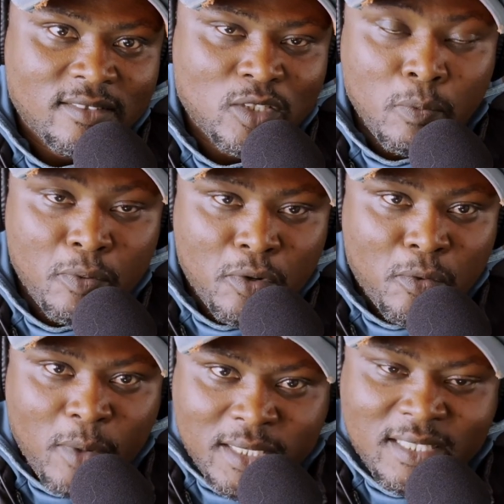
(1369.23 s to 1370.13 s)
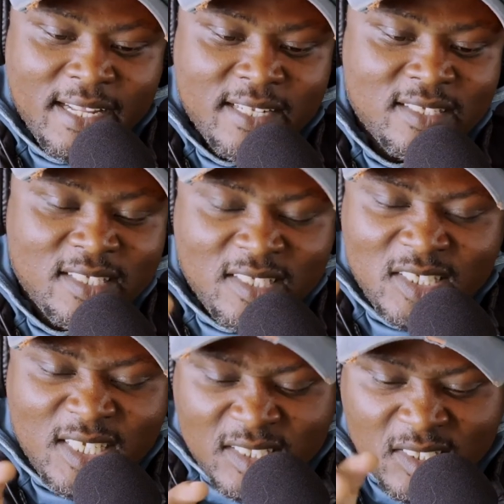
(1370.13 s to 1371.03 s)
You procrastinate
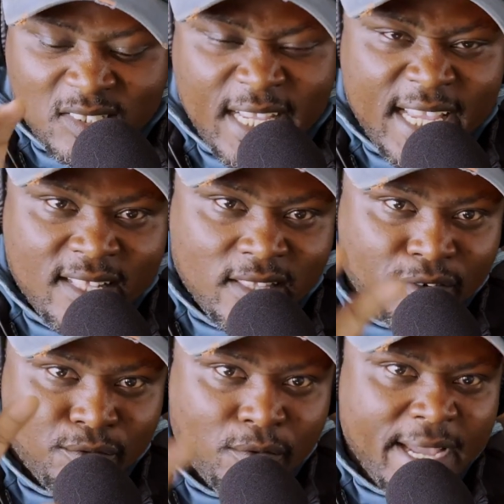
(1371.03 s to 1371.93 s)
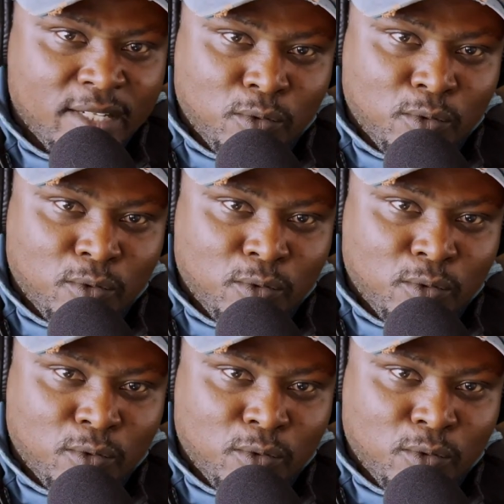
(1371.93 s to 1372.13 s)
just saying the right